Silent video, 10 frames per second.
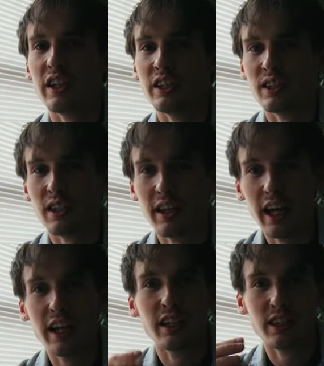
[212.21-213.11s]
is
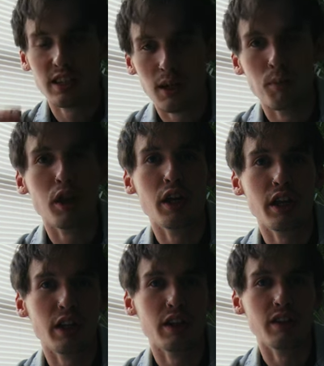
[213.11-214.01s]
getting
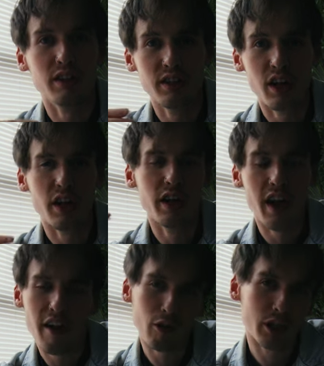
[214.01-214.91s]
something done
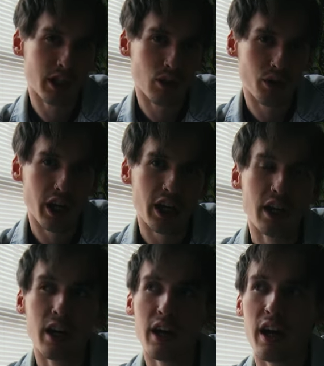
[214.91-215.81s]
every single day.
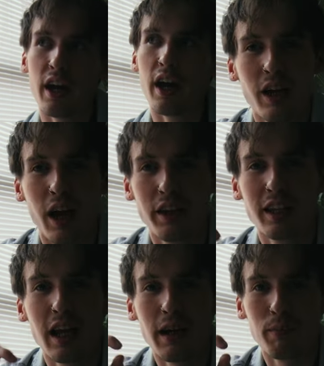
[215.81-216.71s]
I
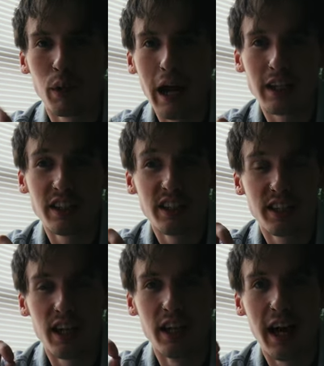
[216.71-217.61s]
think that
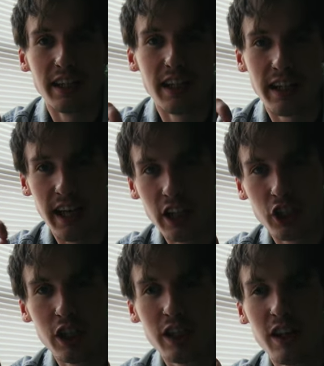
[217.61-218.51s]
practice and that
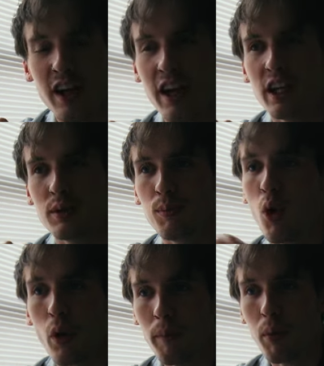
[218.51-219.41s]
dedication is
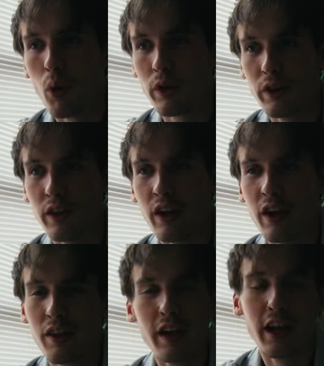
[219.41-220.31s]
more important
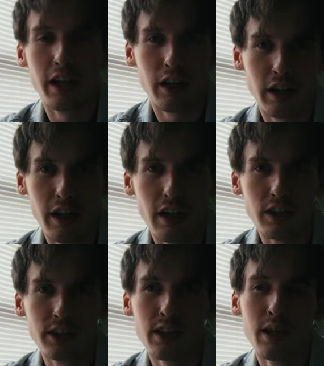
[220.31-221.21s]
than anything
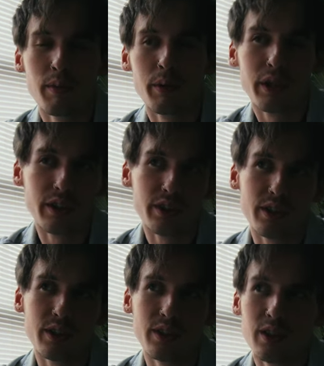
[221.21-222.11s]
else,
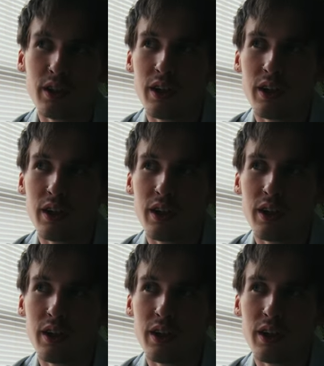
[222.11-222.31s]
because